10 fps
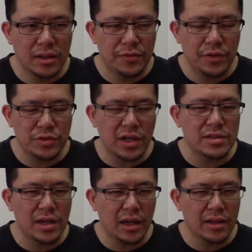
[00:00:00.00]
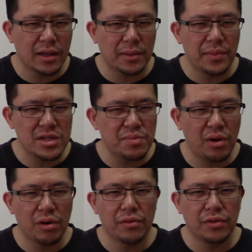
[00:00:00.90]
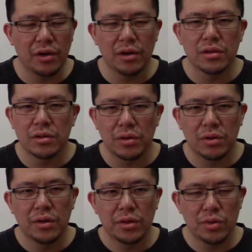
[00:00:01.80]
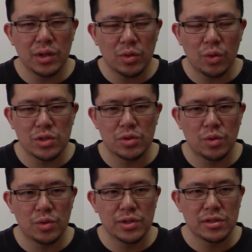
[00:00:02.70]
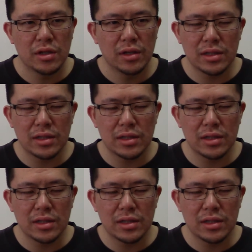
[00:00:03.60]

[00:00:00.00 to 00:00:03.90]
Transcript: It feels like it's taking like the best part of the other three Toy Stories.